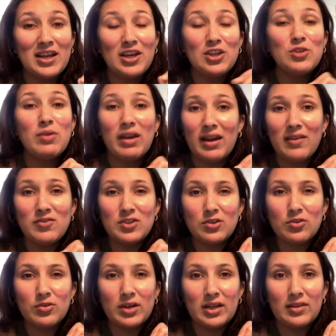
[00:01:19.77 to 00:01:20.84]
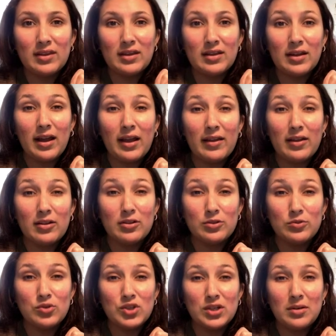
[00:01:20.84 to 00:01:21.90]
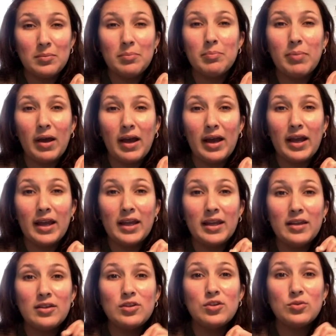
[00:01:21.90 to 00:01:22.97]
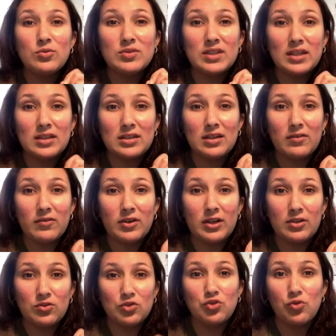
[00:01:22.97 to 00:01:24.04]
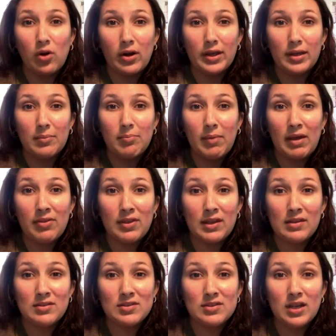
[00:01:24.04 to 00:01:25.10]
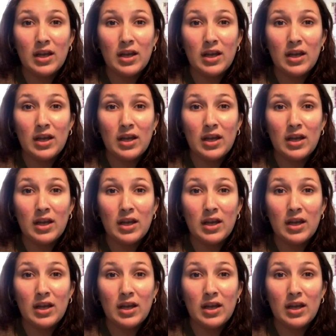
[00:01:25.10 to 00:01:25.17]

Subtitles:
you have to create the illusion by using different drawing methods.